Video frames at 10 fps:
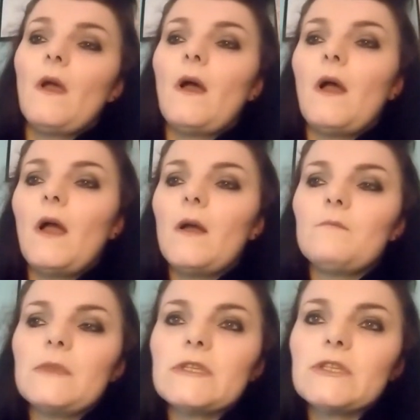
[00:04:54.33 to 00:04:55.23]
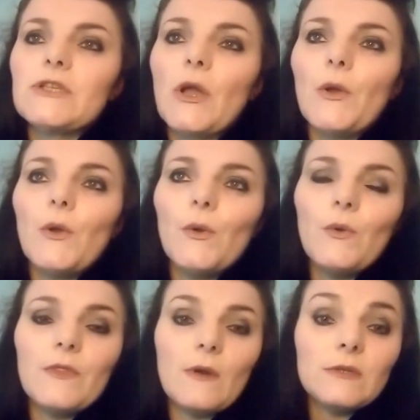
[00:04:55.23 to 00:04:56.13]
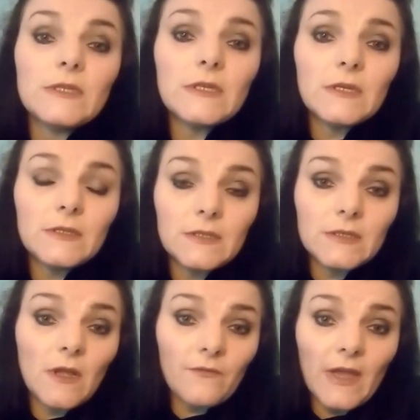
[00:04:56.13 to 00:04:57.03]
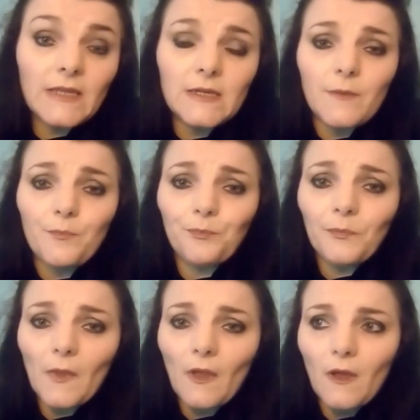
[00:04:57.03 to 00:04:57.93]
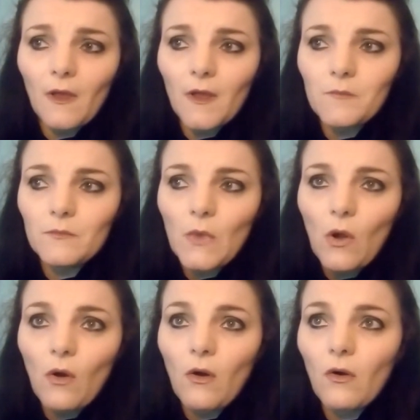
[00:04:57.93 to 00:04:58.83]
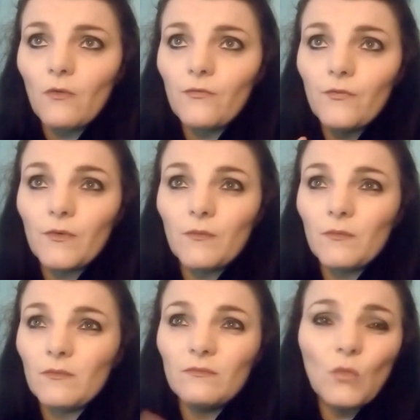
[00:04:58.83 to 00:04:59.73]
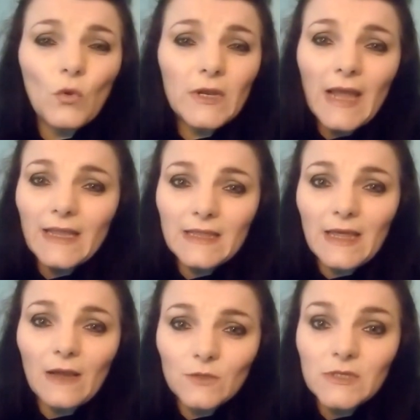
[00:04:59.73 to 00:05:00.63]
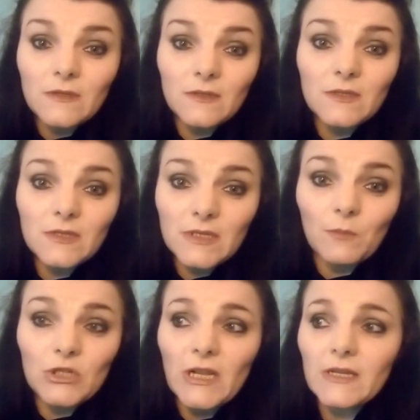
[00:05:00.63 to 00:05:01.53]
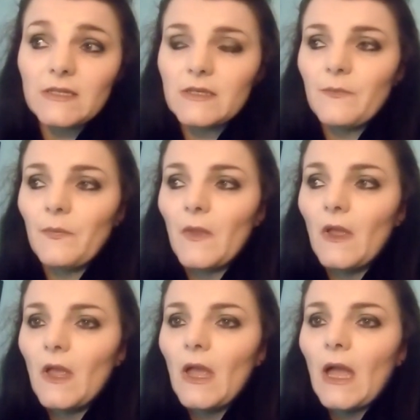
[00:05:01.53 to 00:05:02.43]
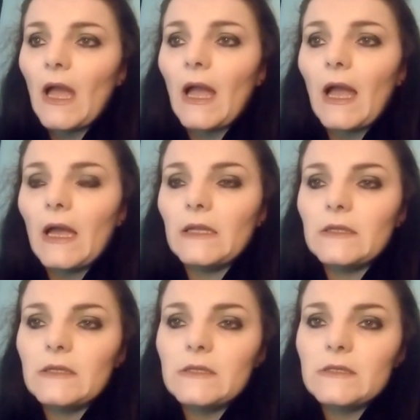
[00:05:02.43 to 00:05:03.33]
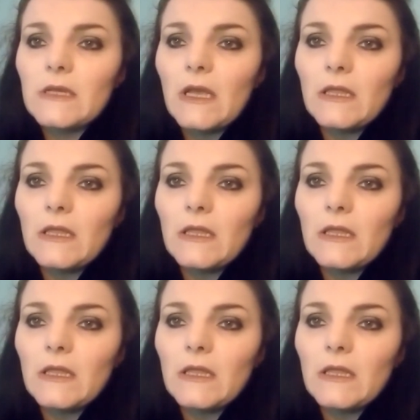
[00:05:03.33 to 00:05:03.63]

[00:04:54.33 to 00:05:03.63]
So there was a survey done of more than 8,000 subjects, And in